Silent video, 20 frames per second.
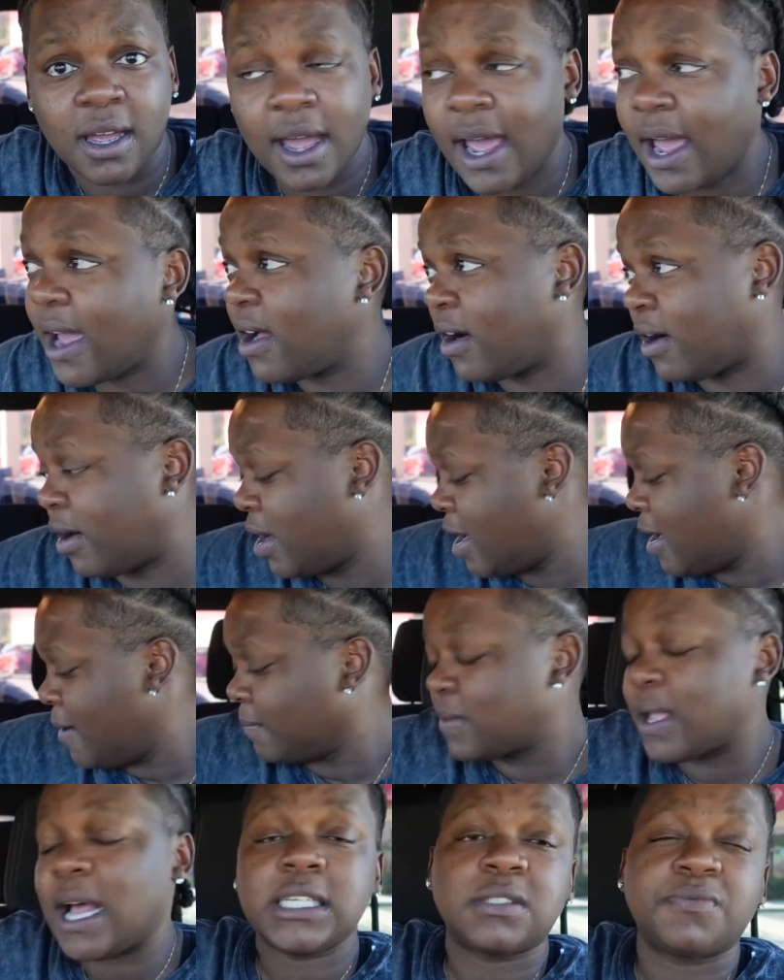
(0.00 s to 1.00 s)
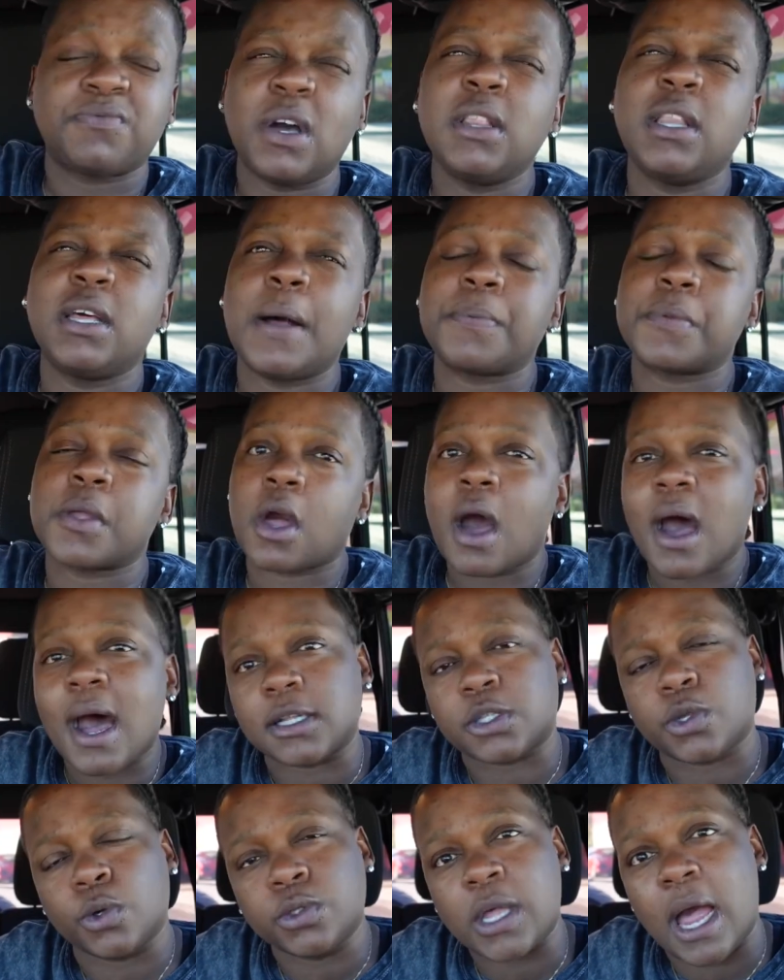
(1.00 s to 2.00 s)
Hell, that's filling up the
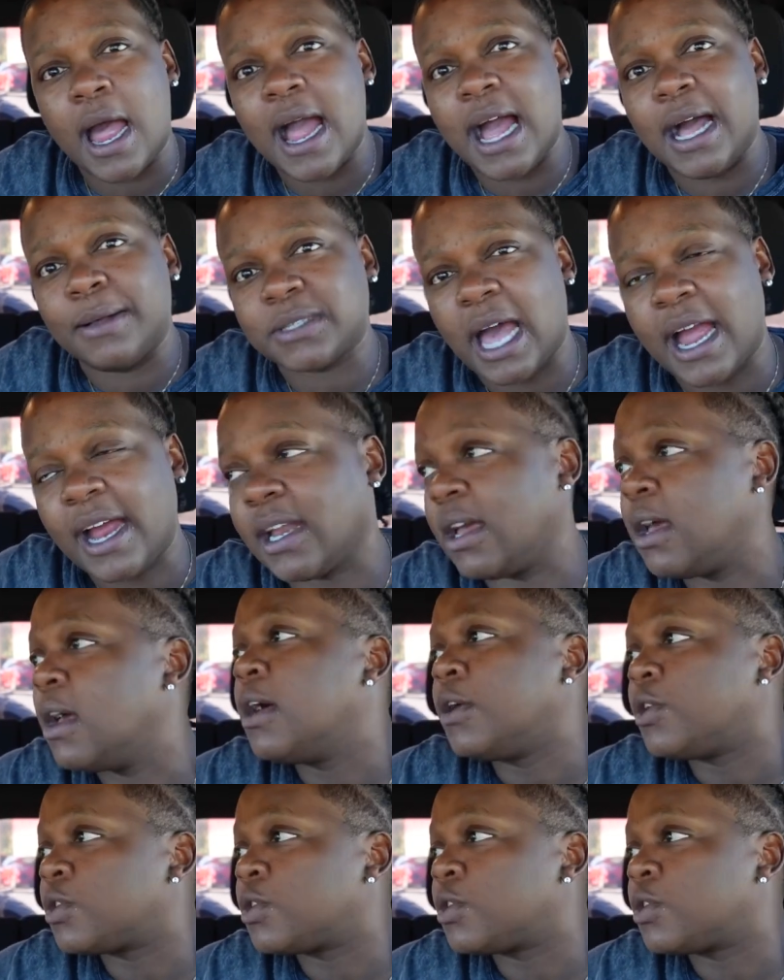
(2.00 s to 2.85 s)
car two times, ain't it?